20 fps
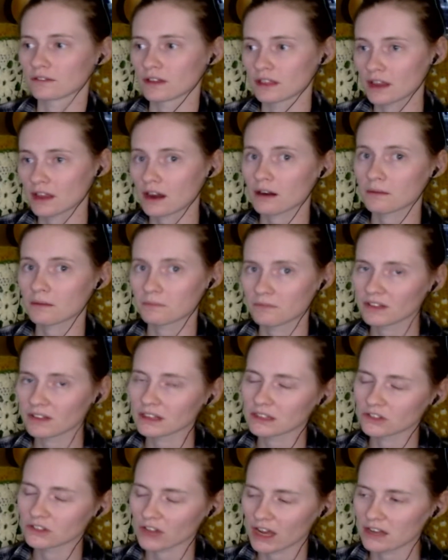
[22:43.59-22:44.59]
in their
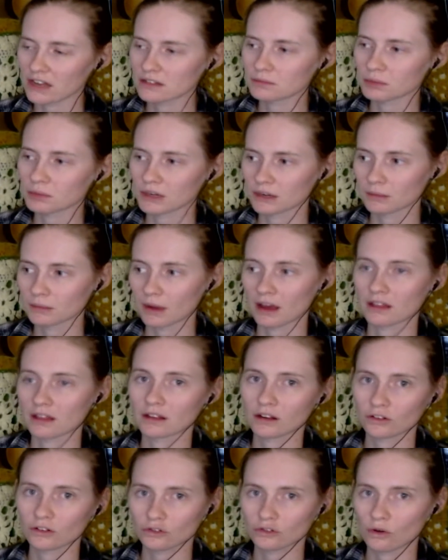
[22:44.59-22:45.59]
villain's eyes, bring about
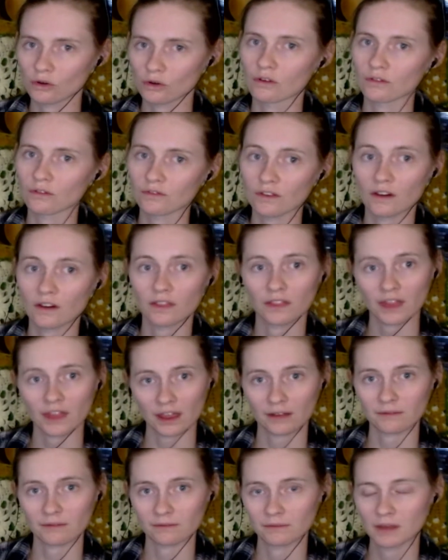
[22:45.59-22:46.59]
control on
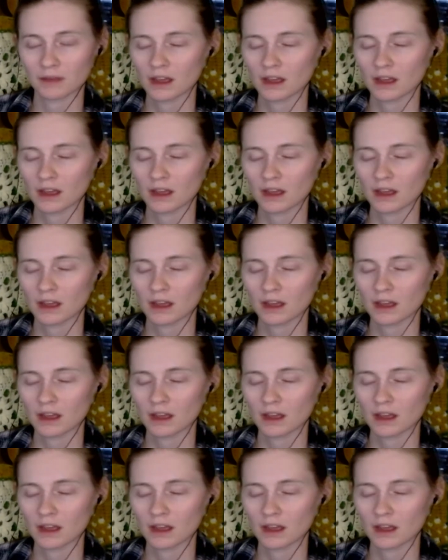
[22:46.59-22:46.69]
them.